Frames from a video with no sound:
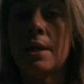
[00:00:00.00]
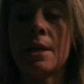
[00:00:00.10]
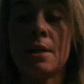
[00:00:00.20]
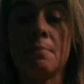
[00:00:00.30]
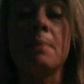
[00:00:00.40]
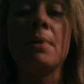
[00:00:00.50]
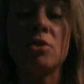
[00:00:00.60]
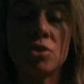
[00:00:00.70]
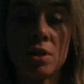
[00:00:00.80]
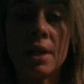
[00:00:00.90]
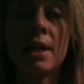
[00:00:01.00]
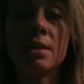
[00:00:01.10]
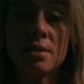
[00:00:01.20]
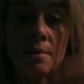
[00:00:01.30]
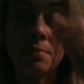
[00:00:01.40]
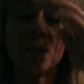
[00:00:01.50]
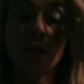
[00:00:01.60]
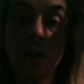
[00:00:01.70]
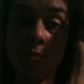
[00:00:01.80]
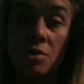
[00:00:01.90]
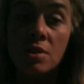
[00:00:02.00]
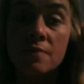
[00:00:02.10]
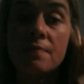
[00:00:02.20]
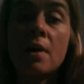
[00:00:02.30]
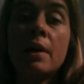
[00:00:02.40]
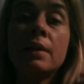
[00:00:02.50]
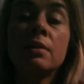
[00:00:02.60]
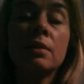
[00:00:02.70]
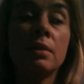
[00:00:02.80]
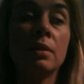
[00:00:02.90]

I made sure I ate something and I was just fine.